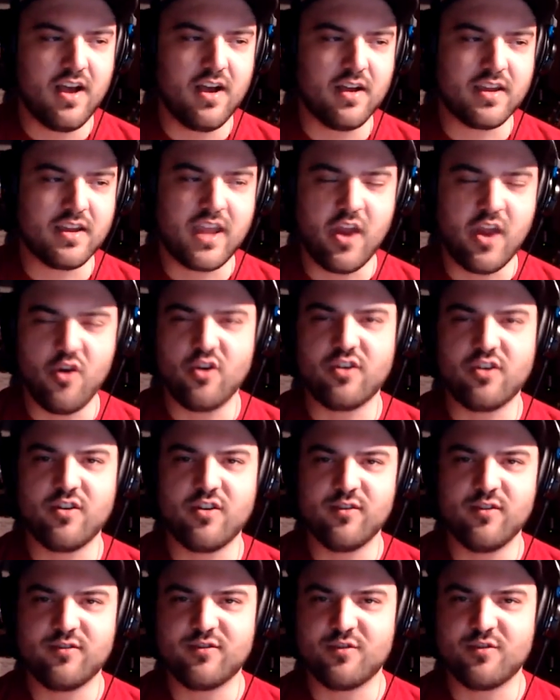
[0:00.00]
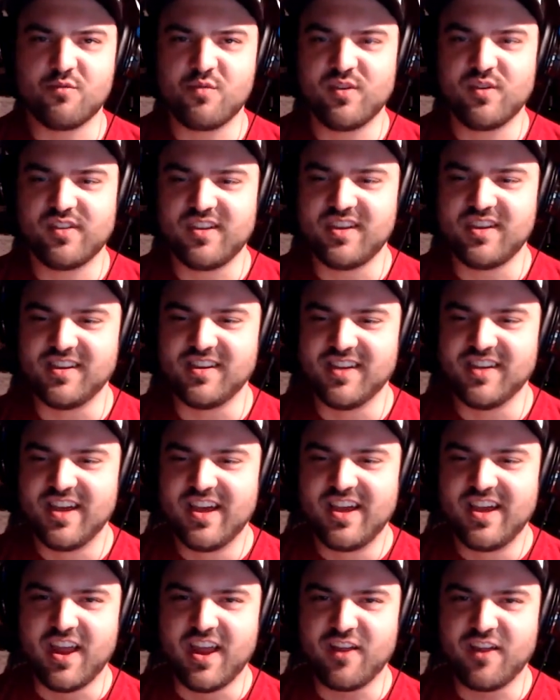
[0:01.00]
characters to really
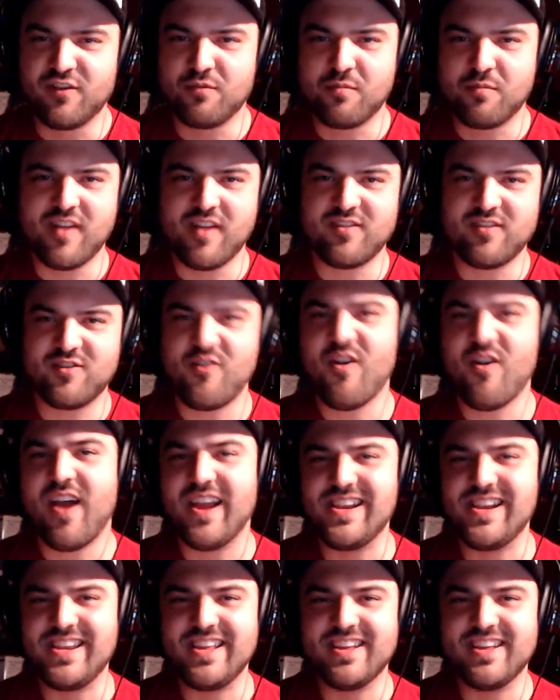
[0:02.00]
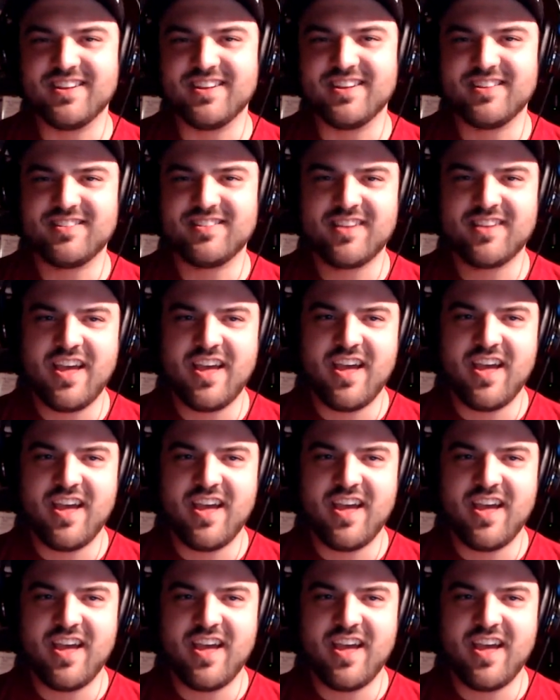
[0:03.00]
express your ideas,